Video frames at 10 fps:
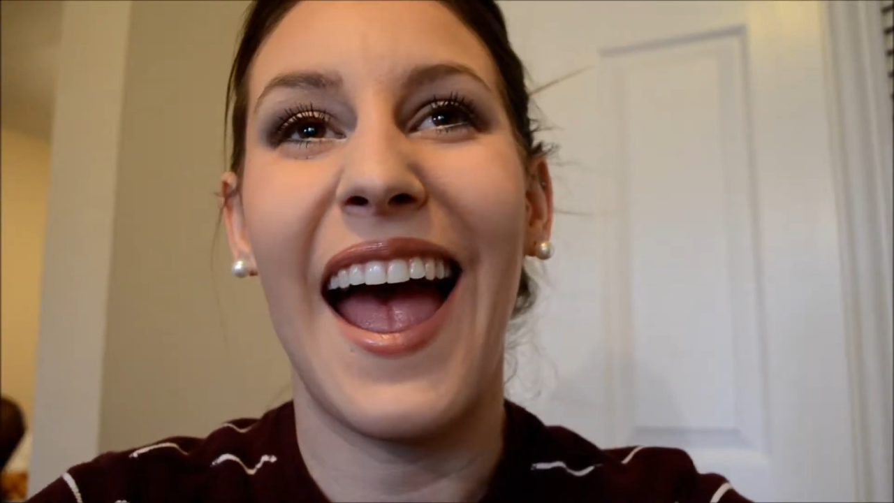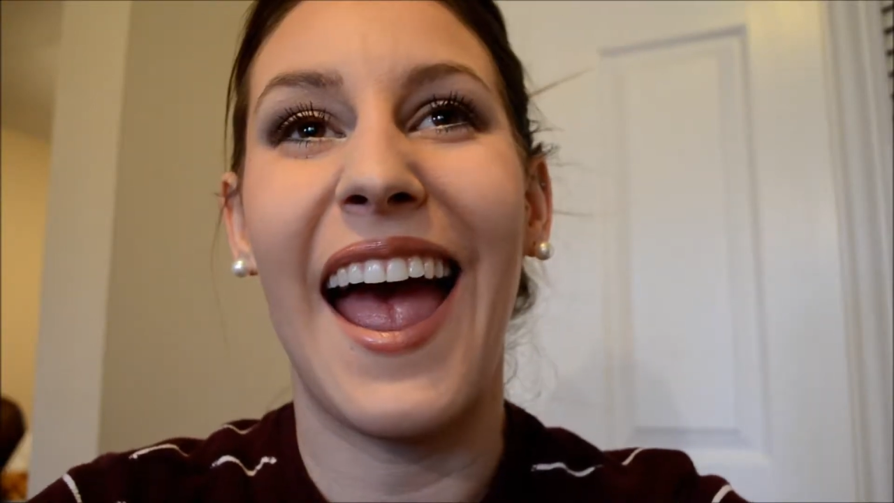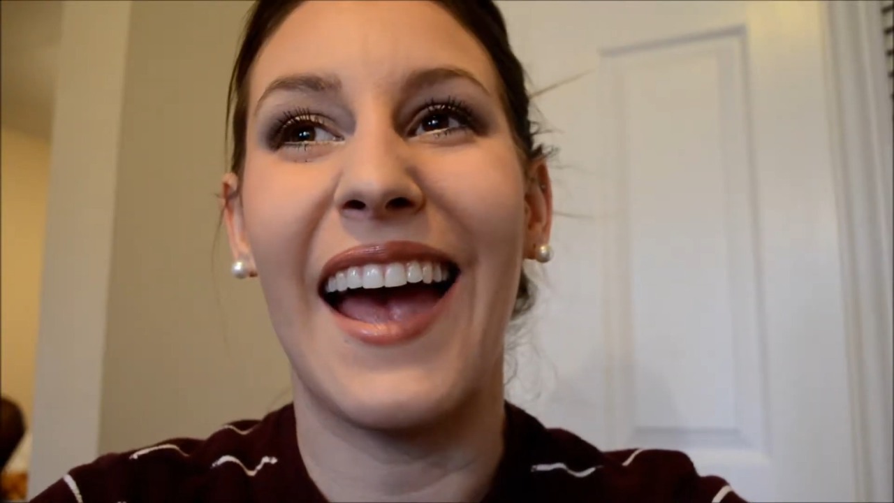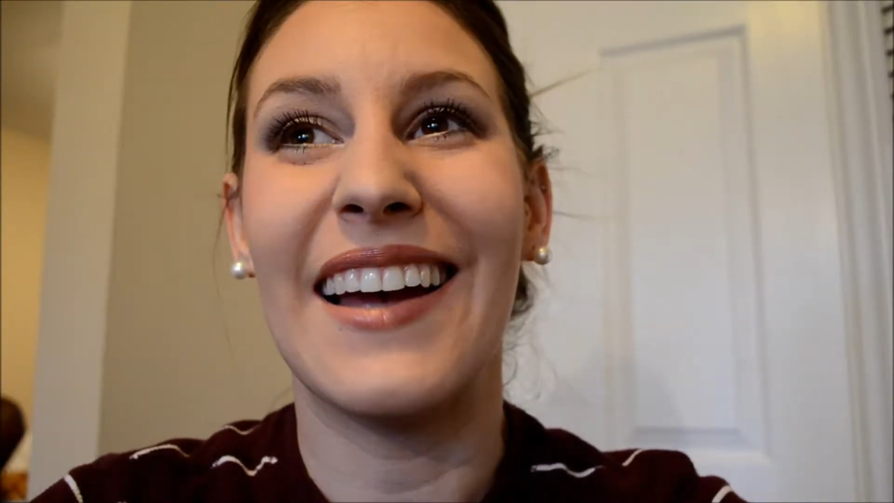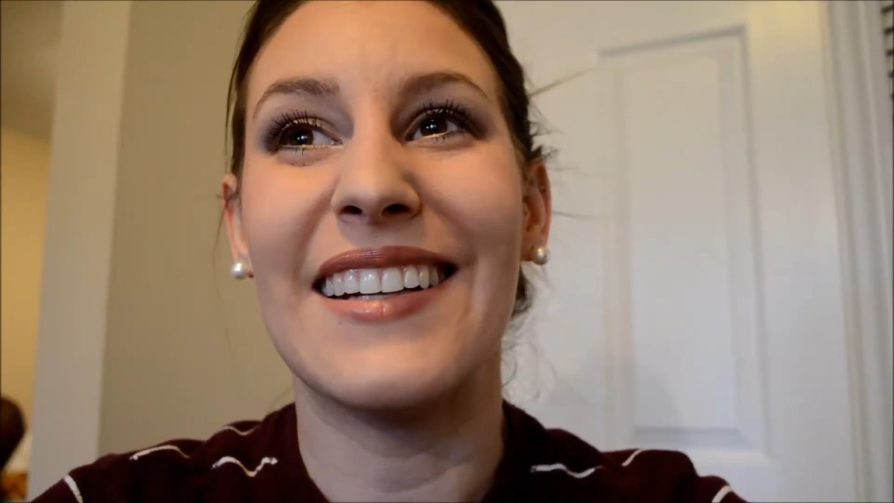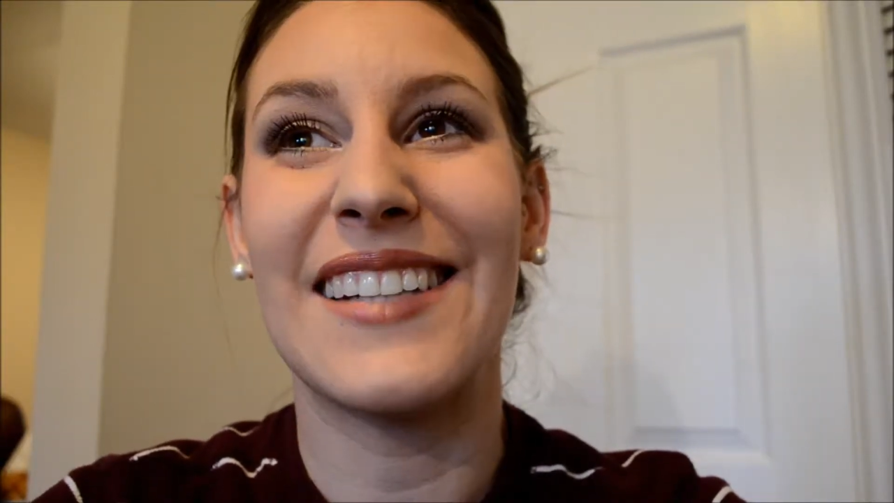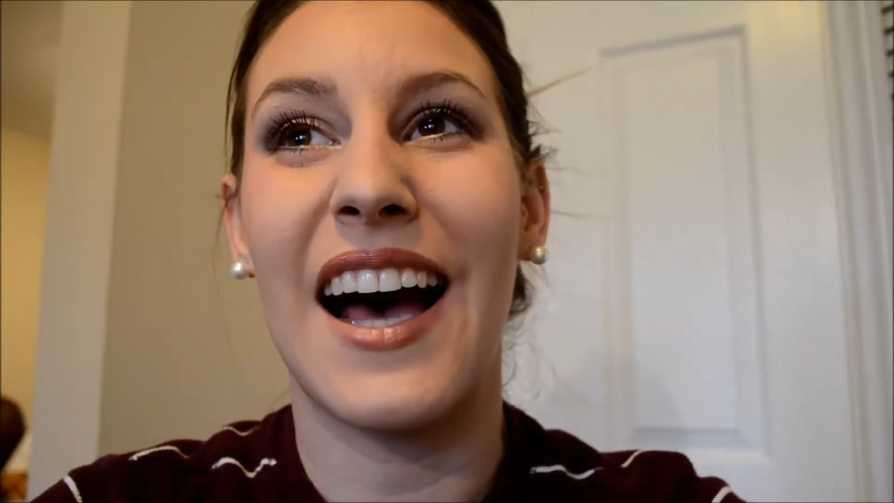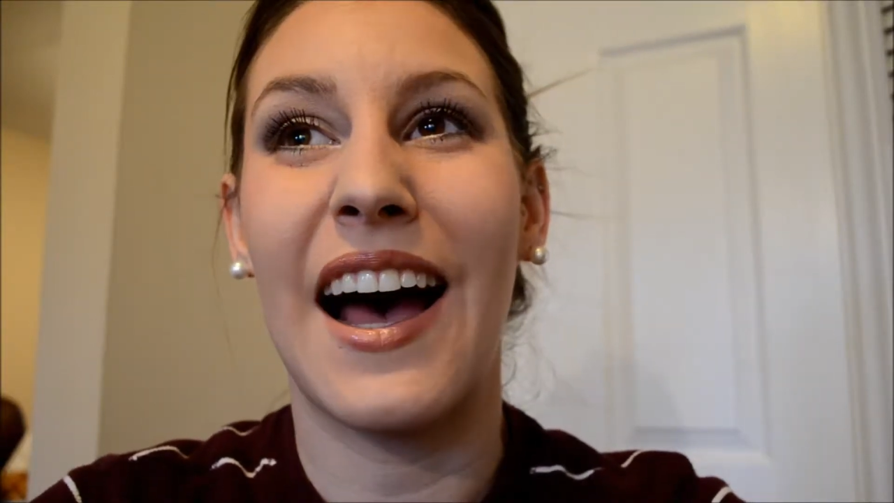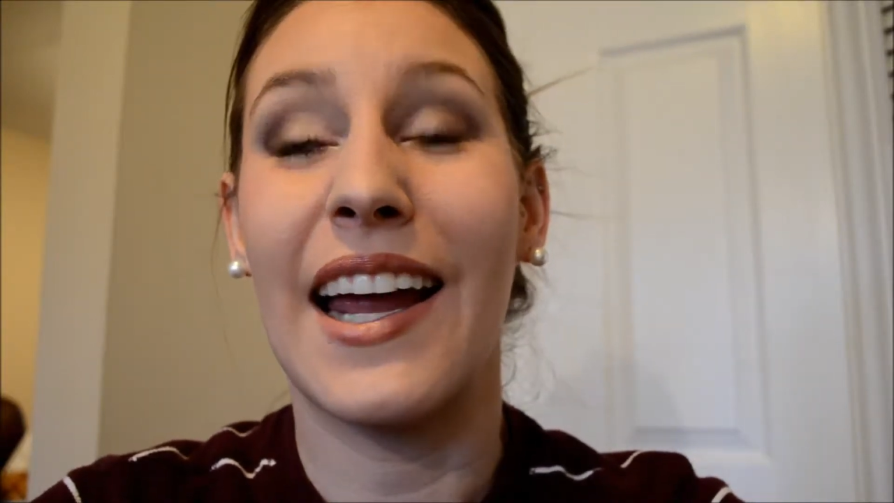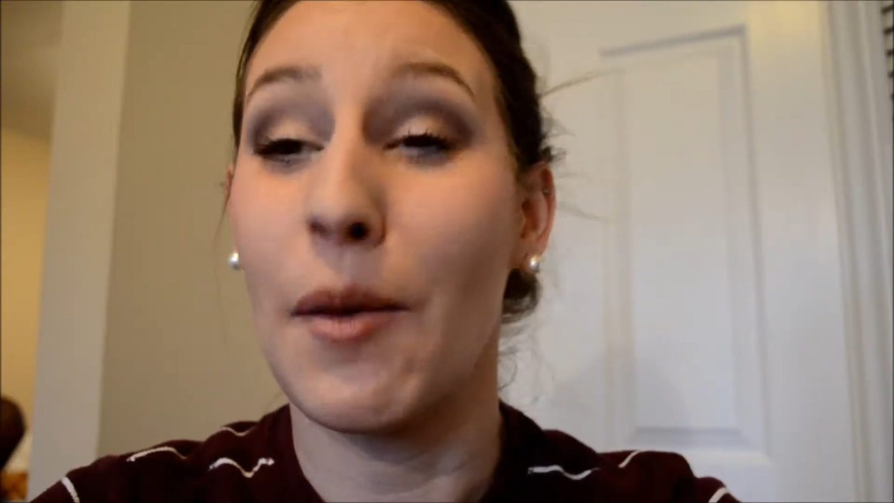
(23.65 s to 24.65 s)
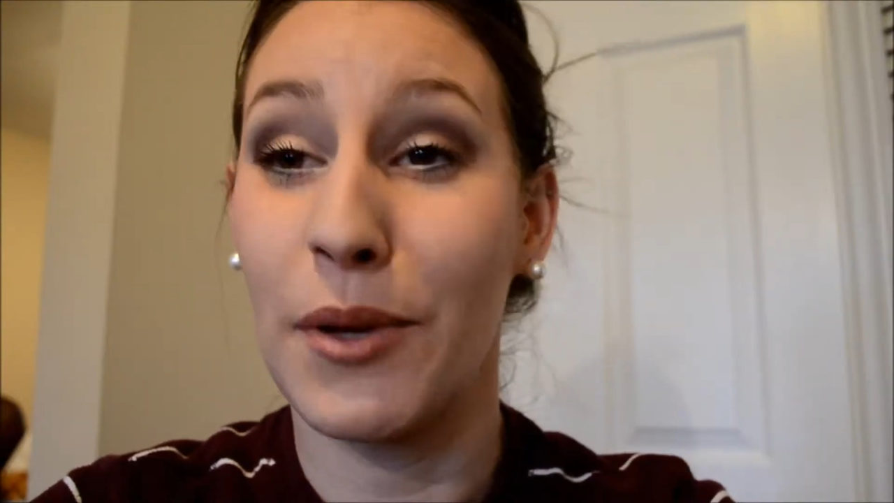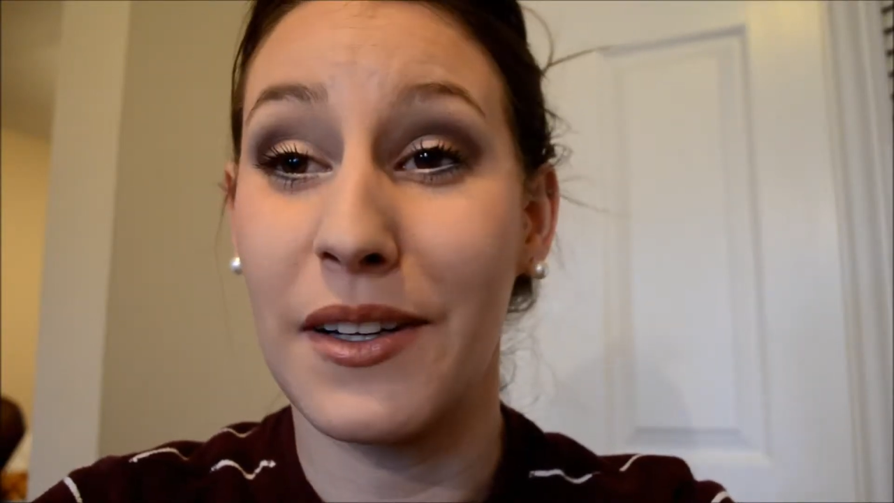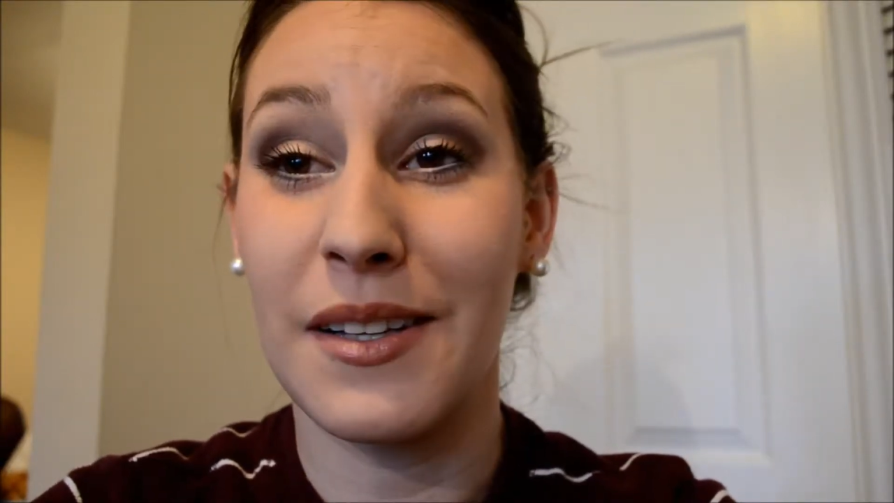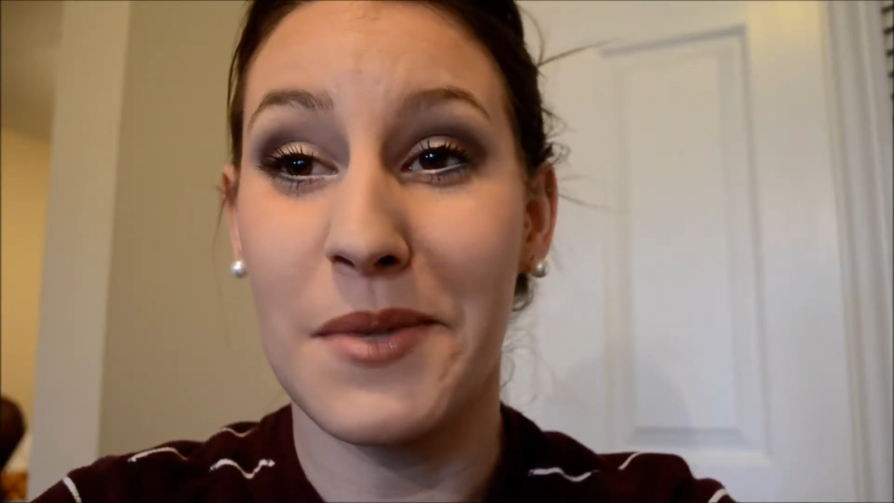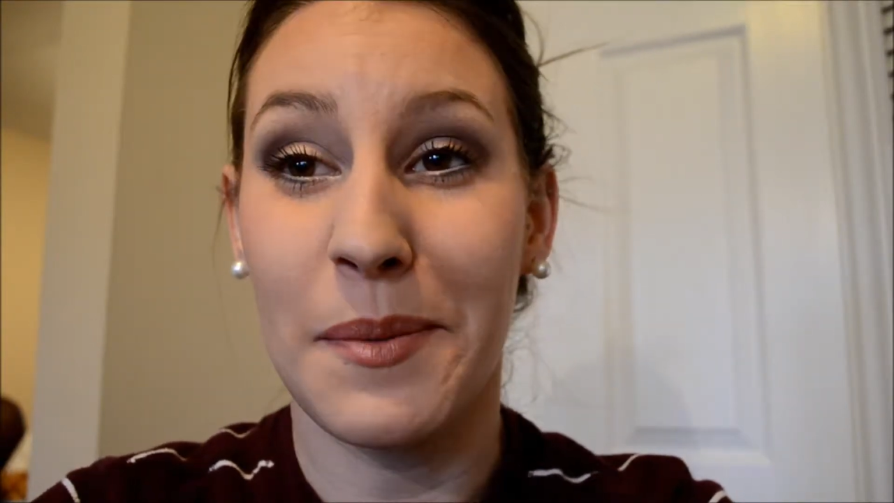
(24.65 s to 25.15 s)
and I
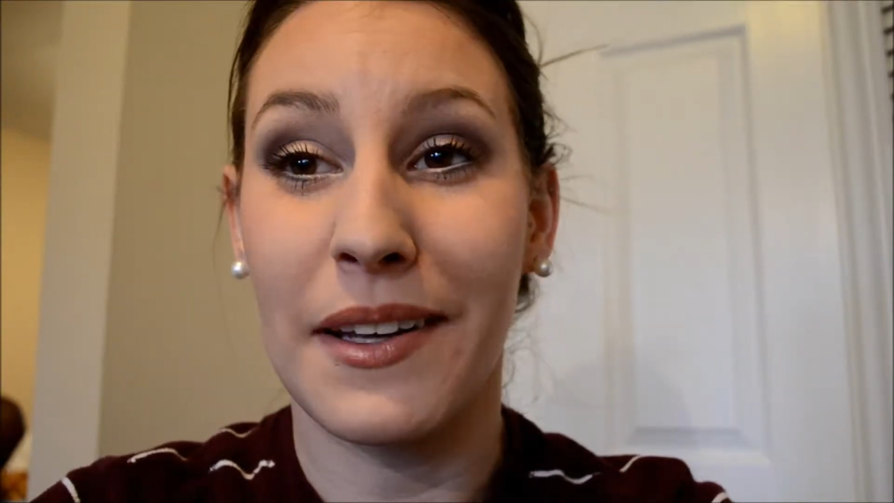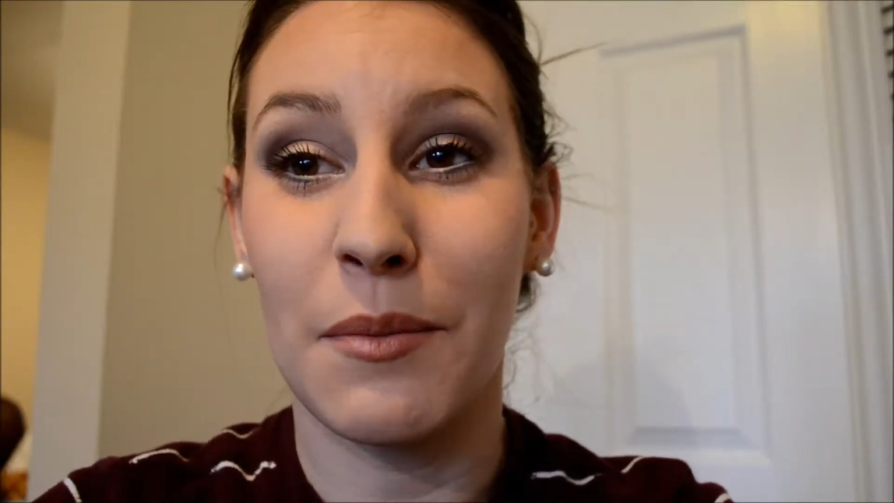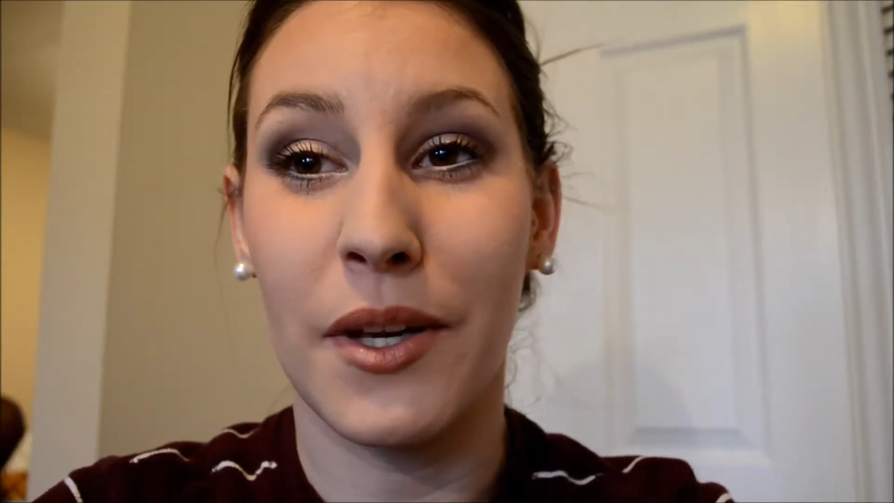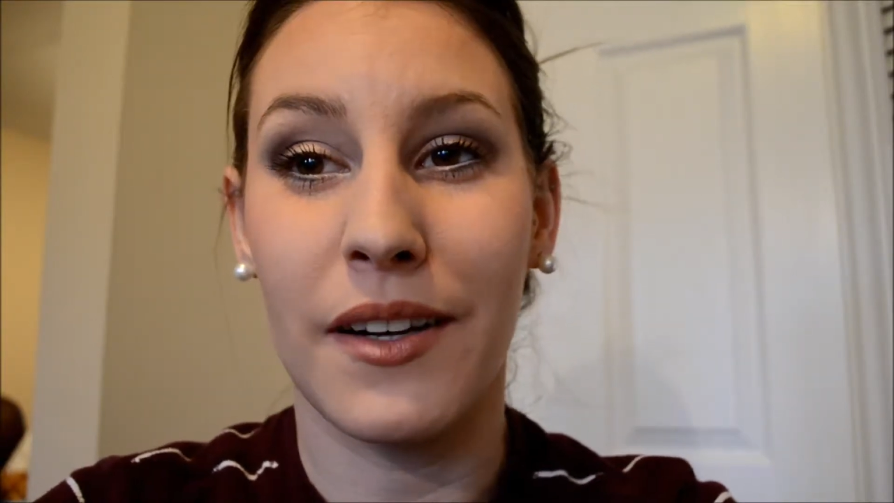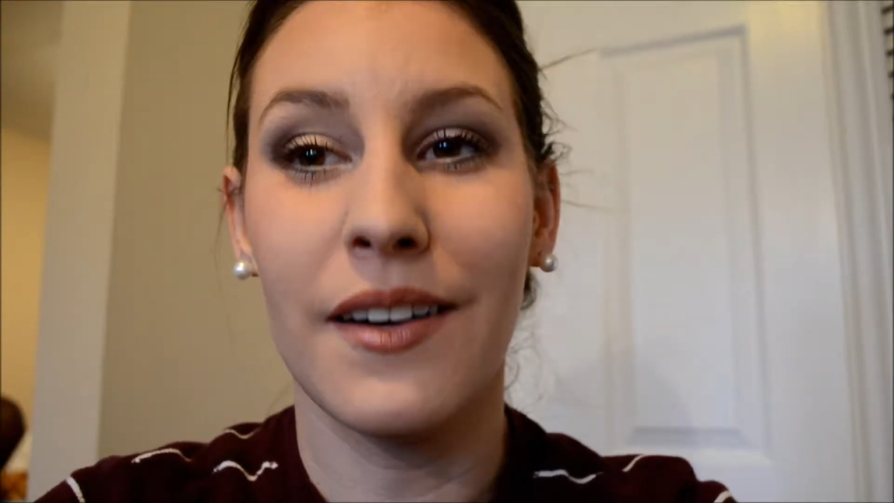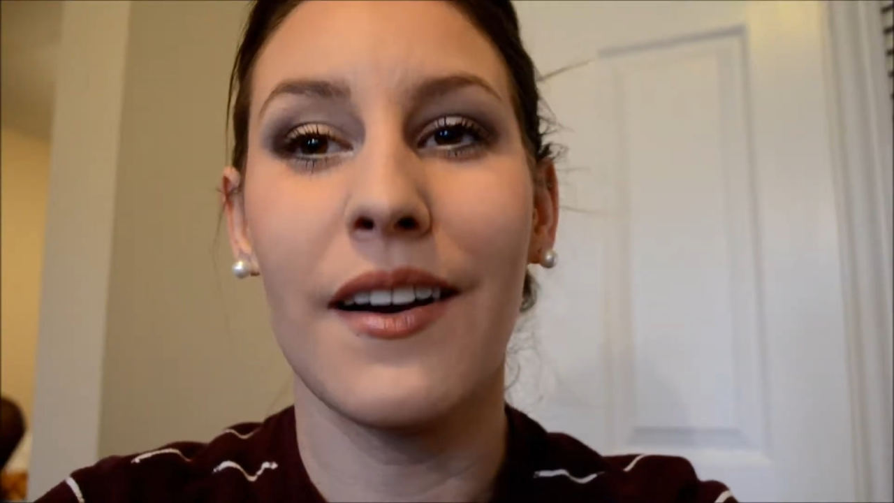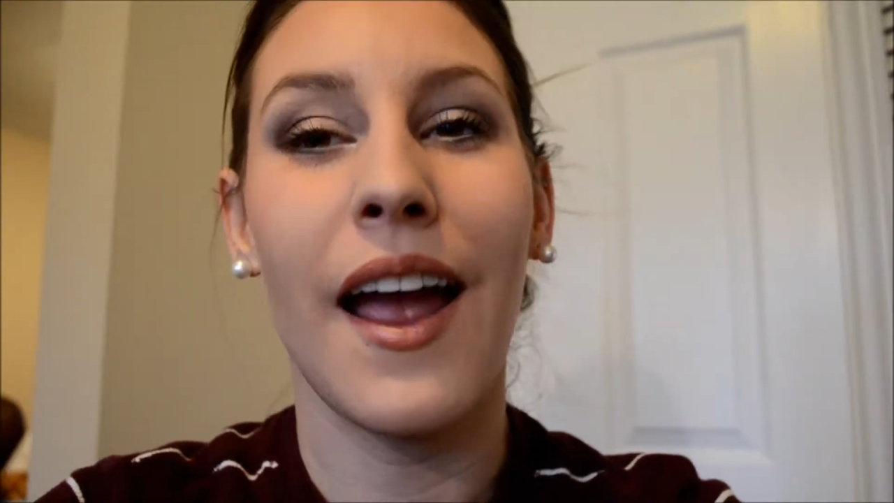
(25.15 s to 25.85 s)
uploaded them to my computer,